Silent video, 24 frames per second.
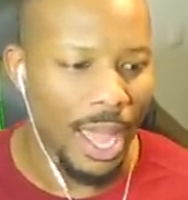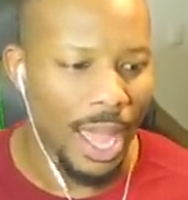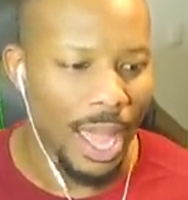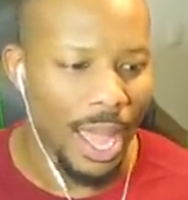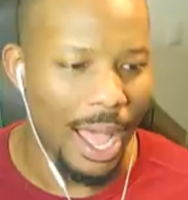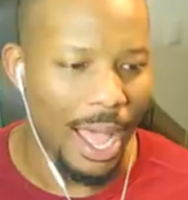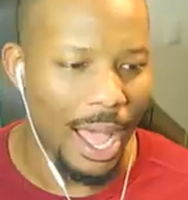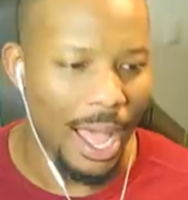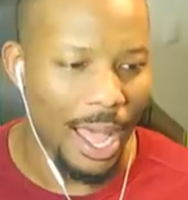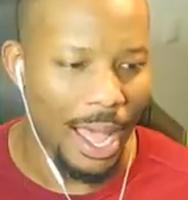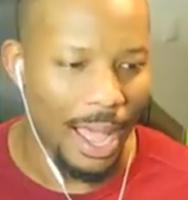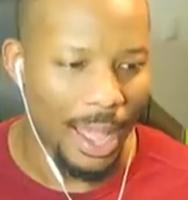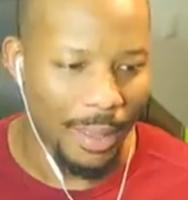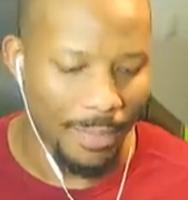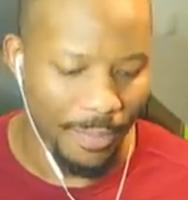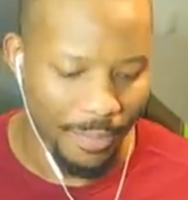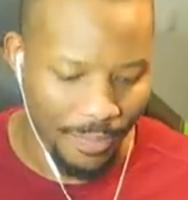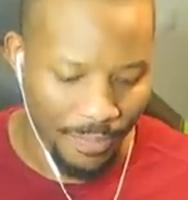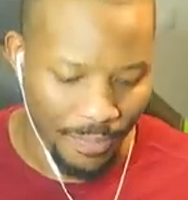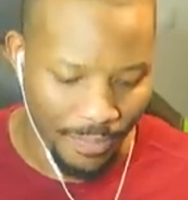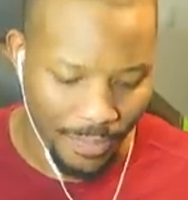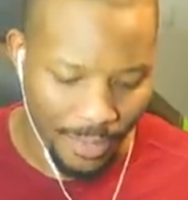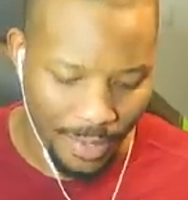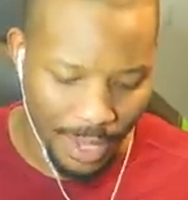
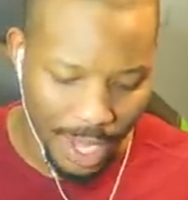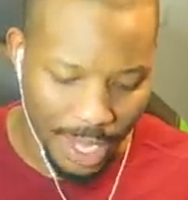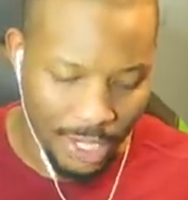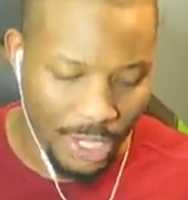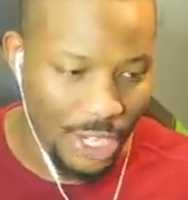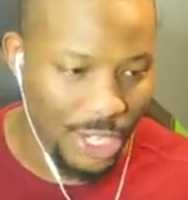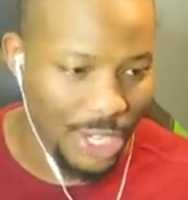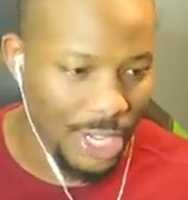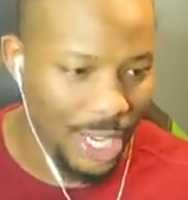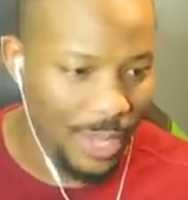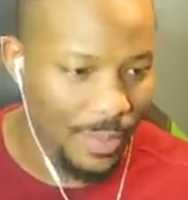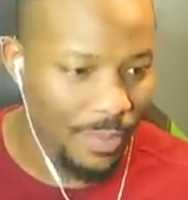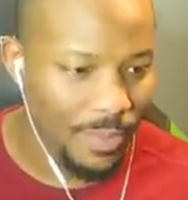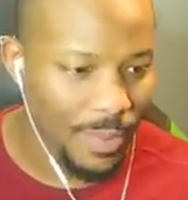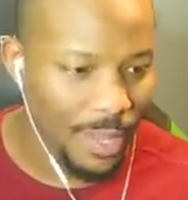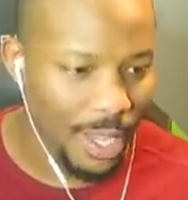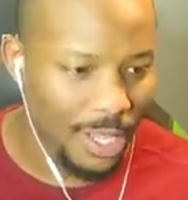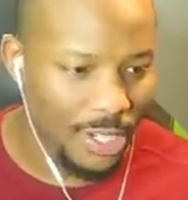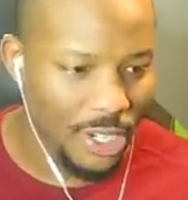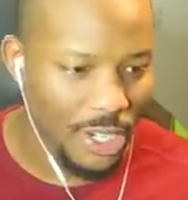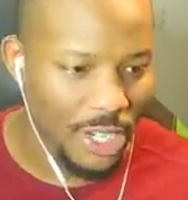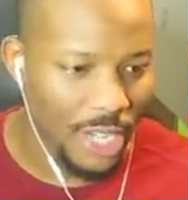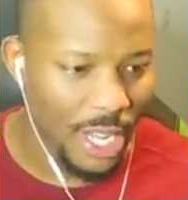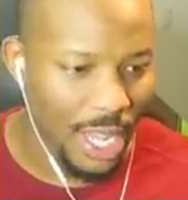Um, a G G.
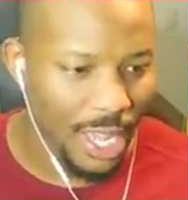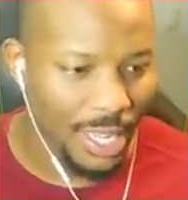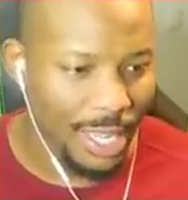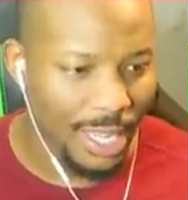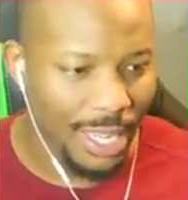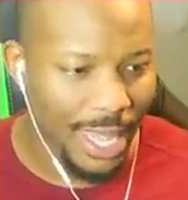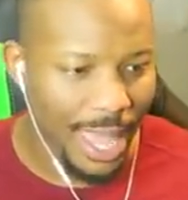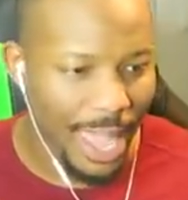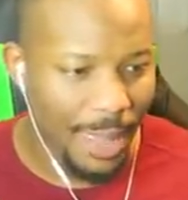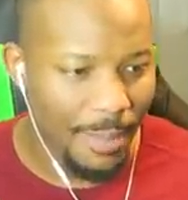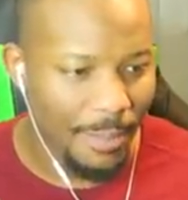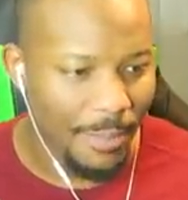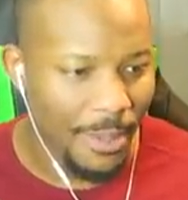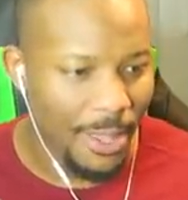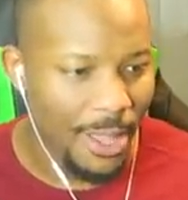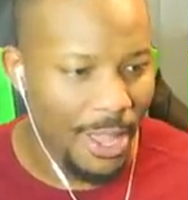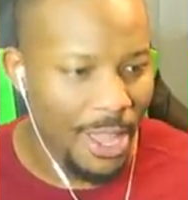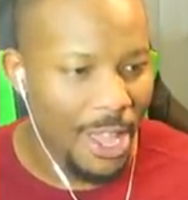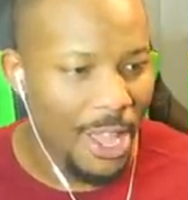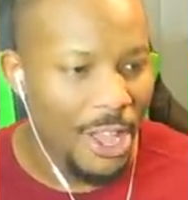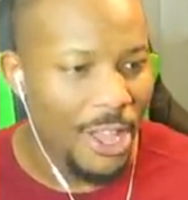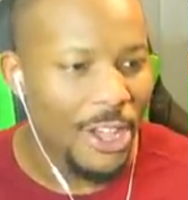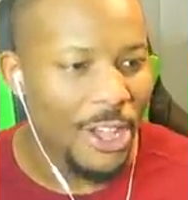A G G. A good game.